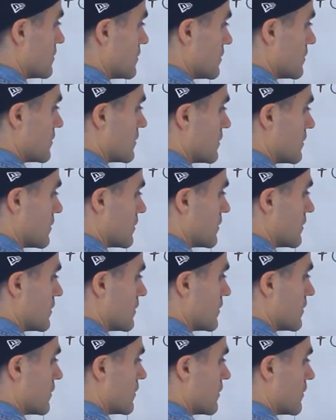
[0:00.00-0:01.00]

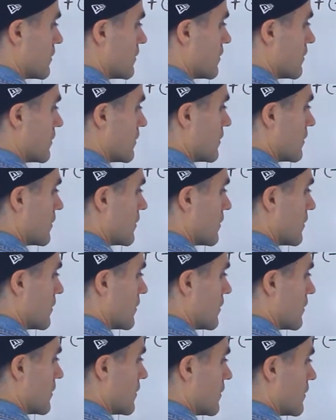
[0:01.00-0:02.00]

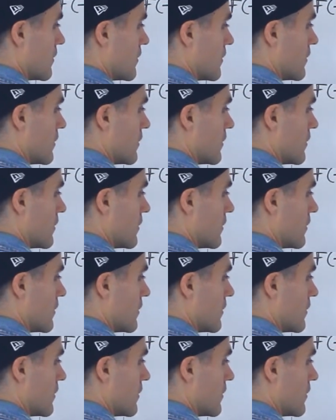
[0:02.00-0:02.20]
(no one is talking)